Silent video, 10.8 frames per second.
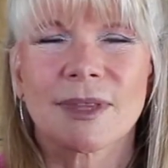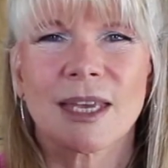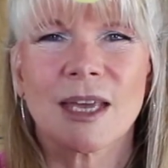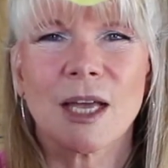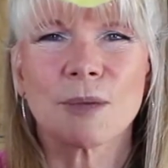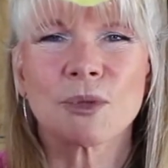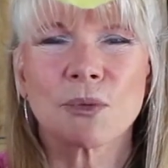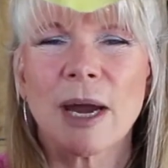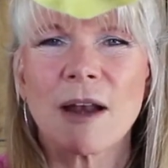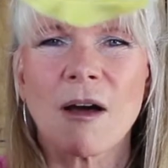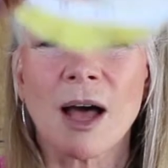it comes
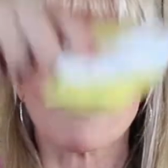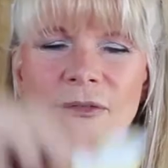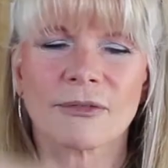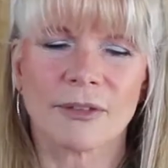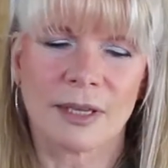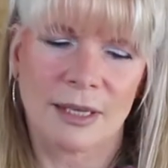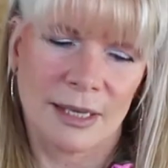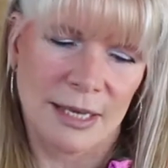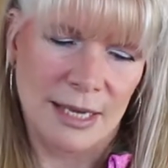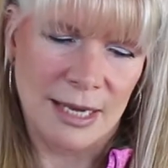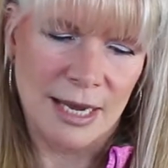right off.
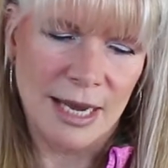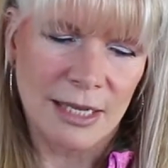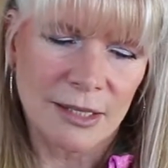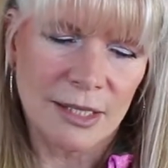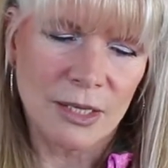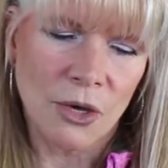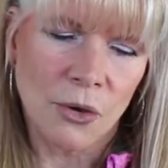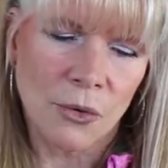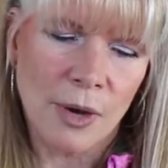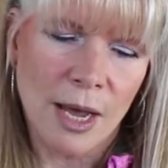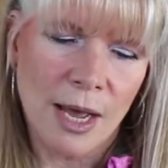And
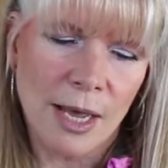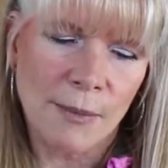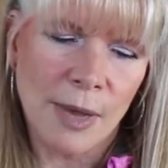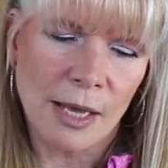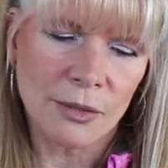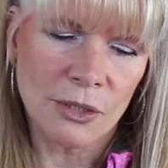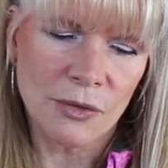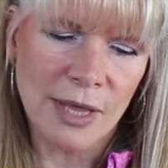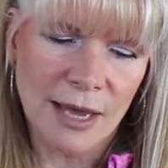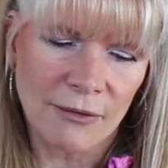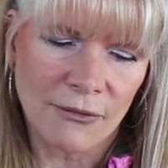so I'll do
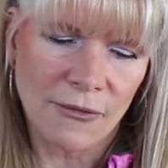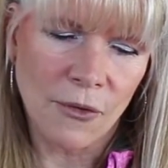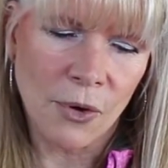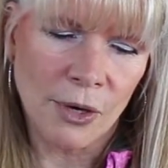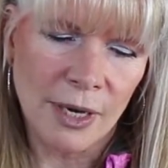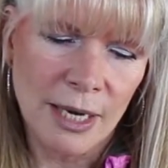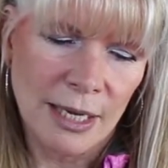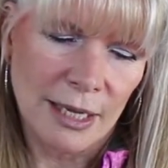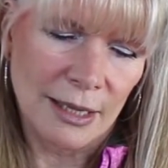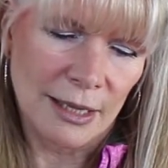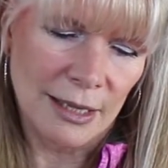that for
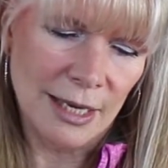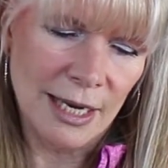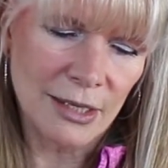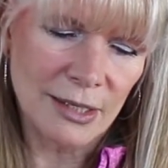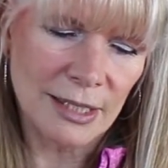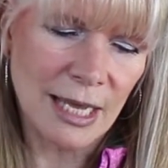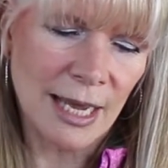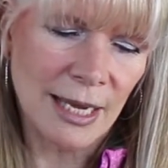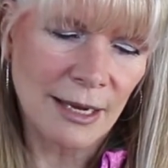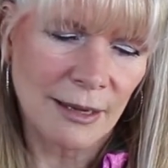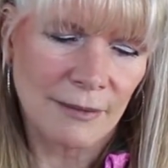each
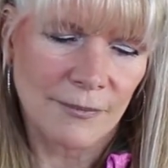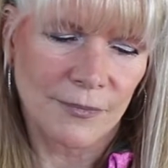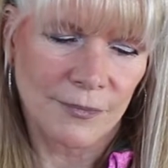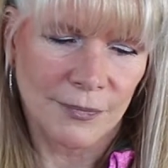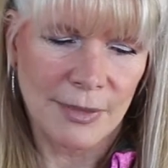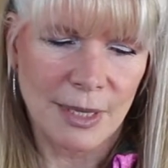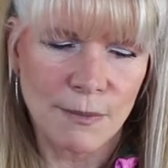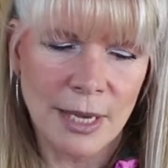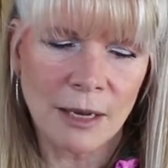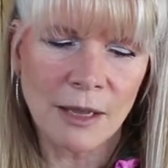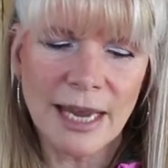side, the
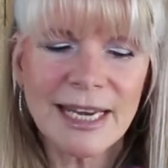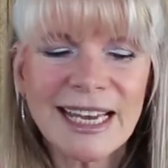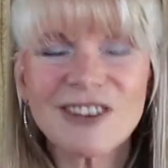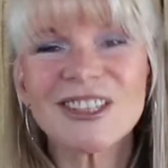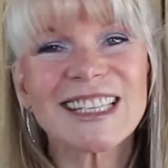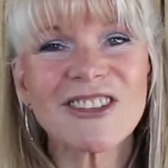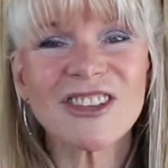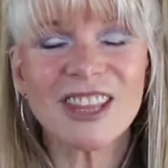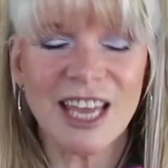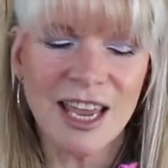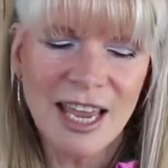middle. And here's the other
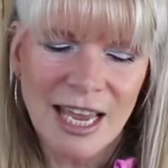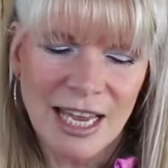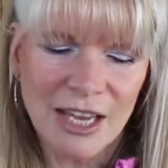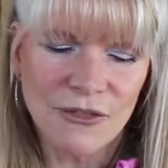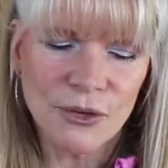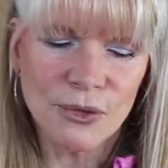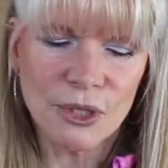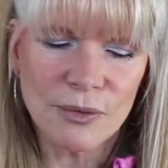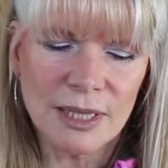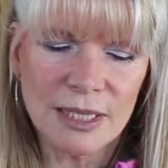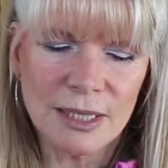thing. If you
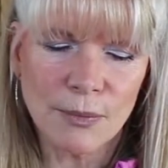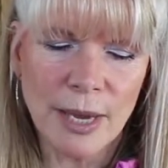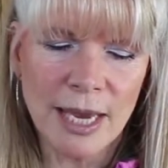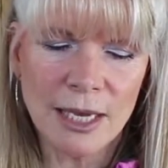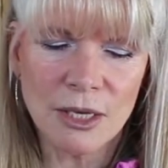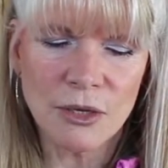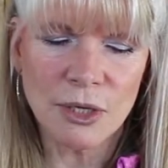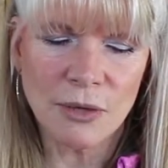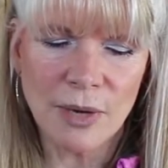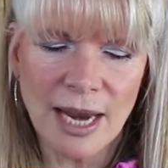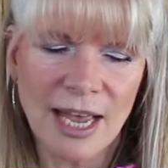do it this way, you
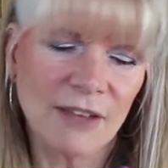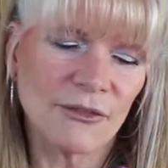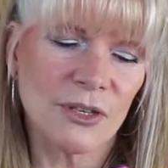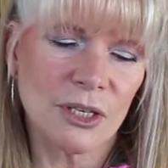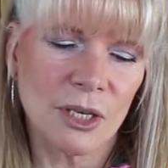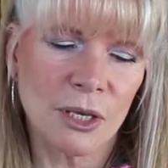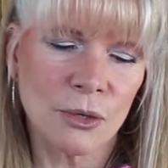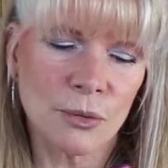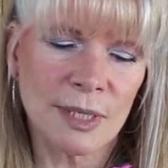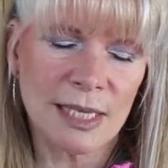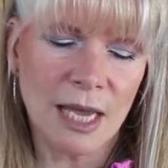don't have to
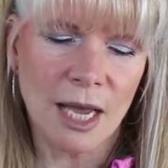use